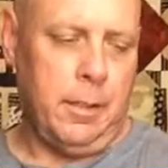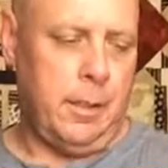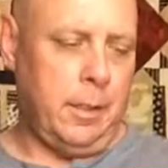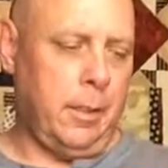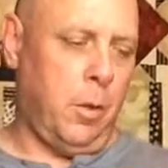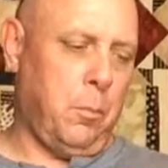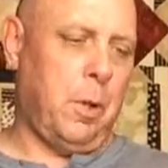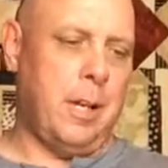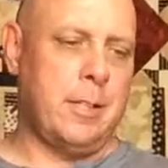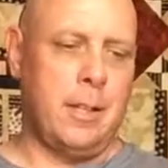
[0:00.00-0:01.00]
The whole
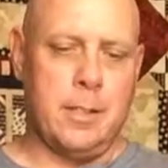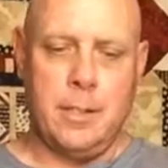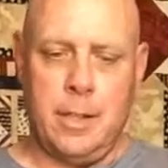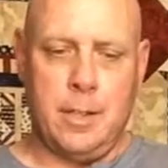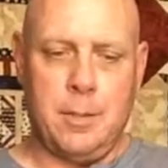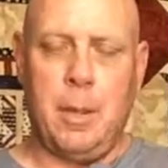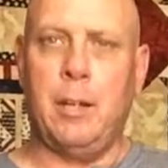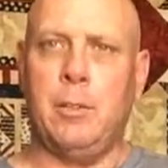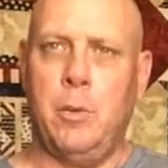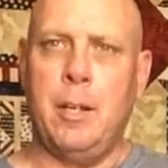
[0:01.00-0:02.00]
process takes
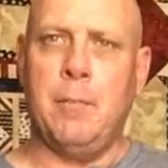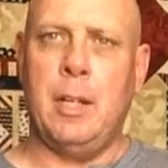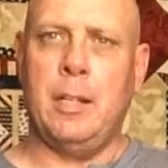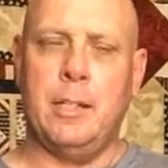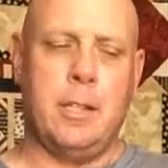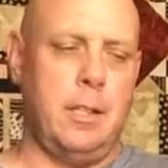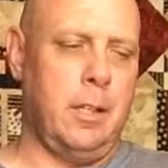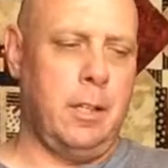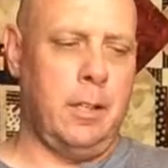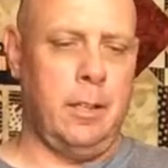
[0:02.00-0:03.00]
about 20 minutes,
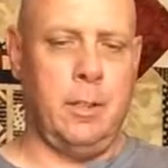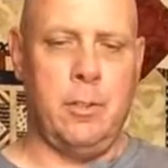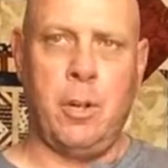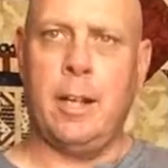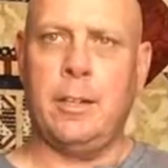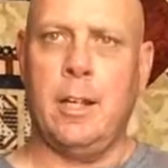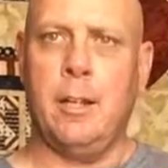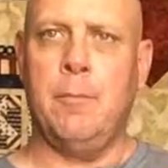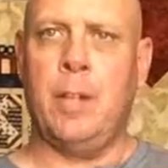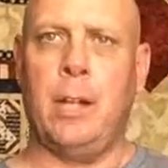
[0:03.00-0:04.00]
and then the dry
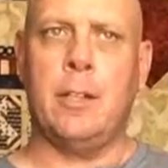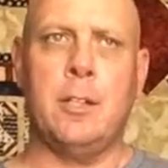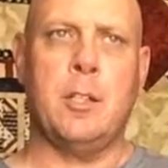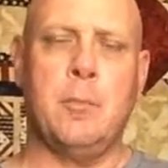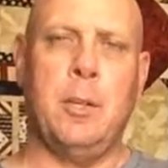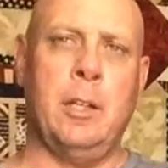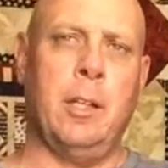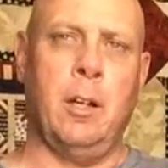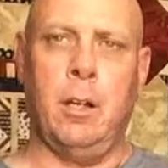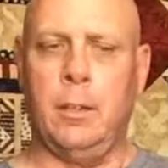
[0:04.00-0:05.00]
time varies
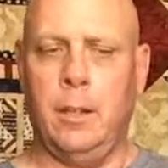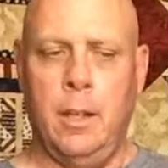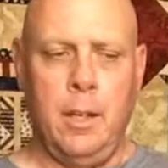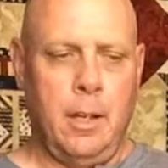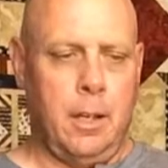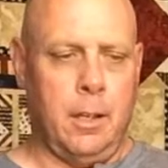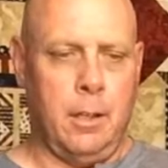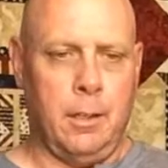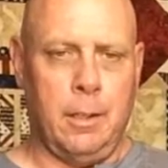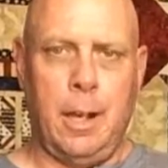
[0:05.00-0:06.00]
depending on
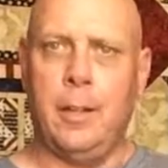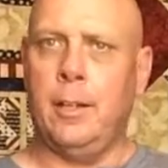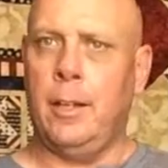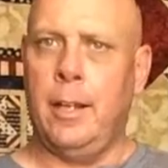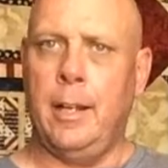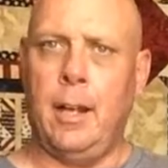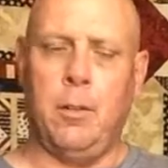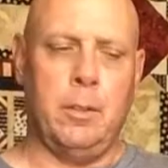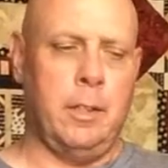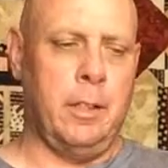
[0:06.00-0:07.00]
how you lay it
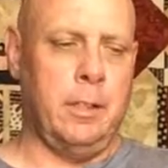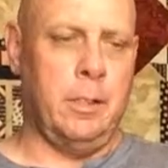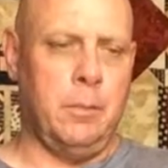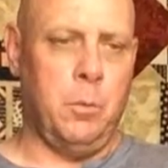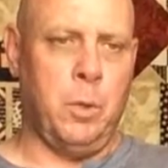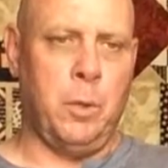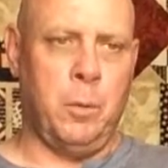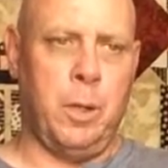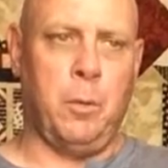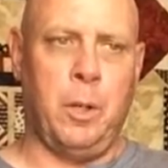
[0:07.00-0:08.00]
out and
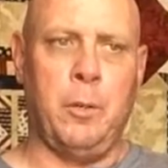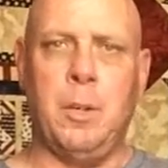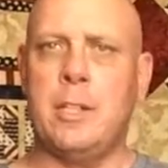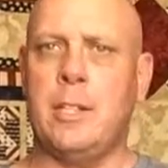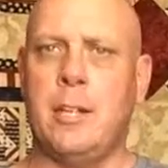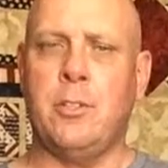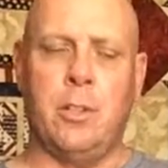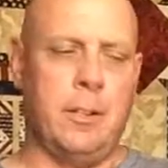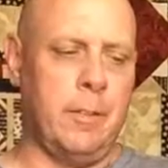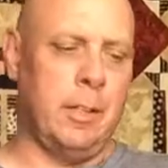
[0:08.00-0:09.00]
what state
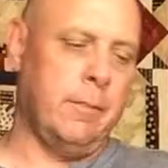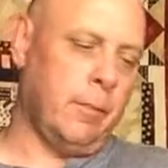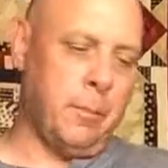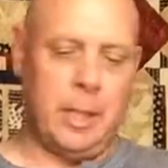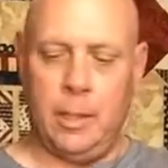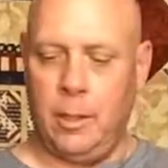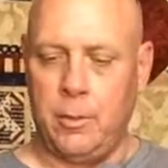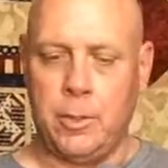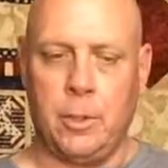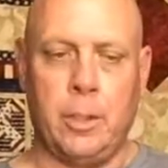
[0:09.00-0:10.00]
you live in. For me in
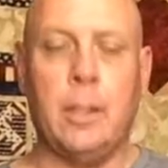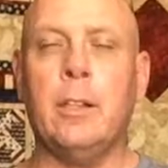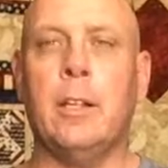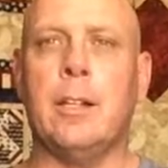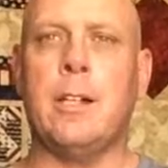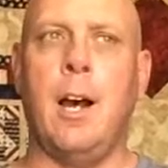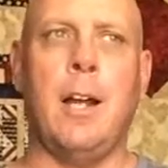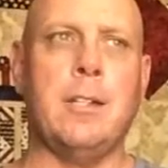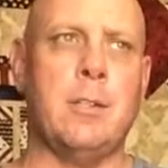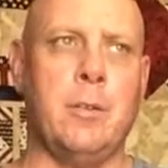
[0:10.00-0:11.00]
Arizona, it's
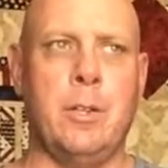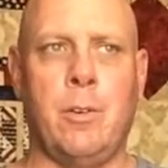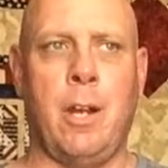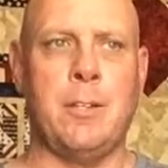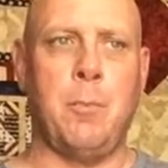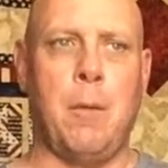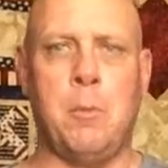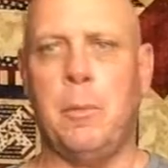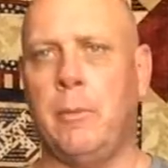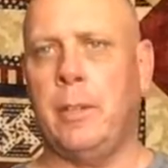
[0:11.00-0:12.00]
hot, so it dries
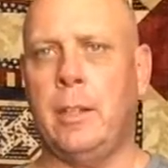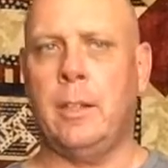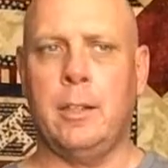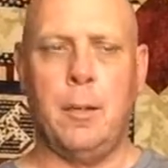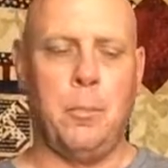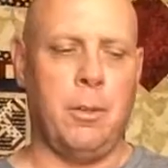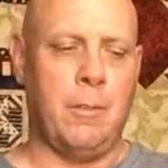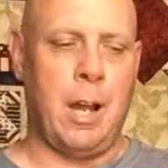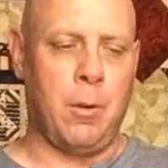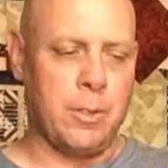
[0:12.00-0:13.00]
probably within a couple
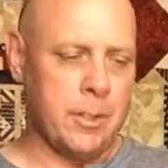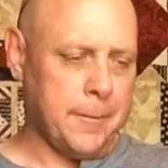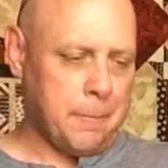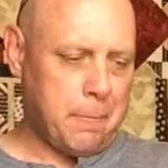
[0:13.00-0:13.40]
of hours.